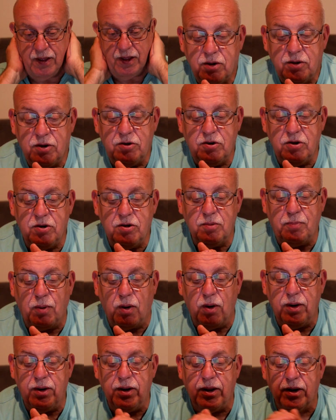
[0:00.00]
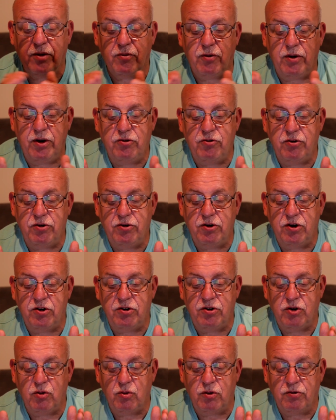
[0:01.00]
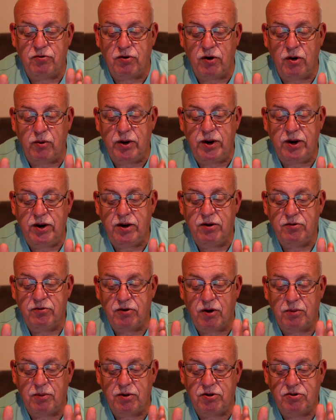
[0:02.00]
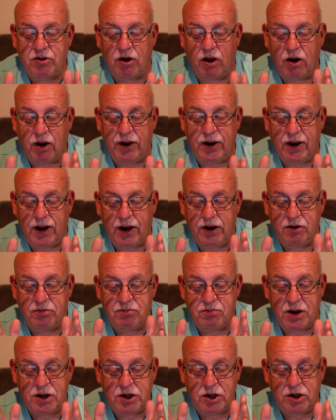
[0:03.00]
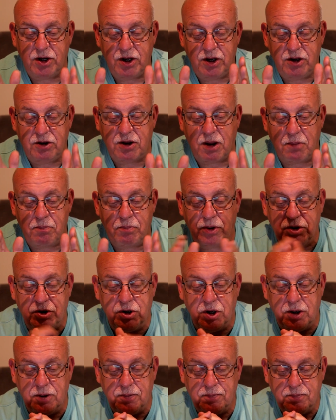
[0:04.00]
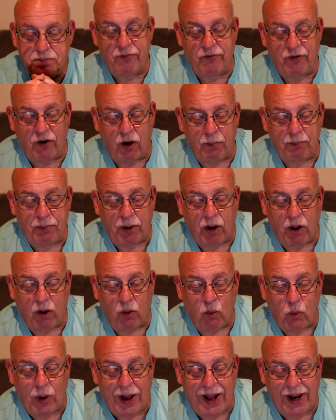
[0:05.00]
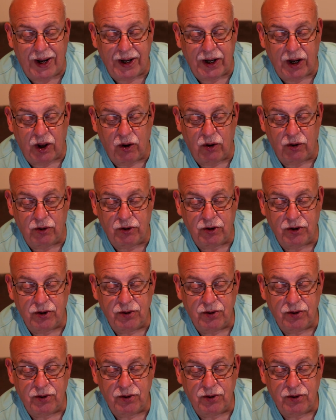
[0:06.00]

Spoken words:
This is the point that grease returns to a fluid from a solid and is measured in temperature. 4-ball weld load.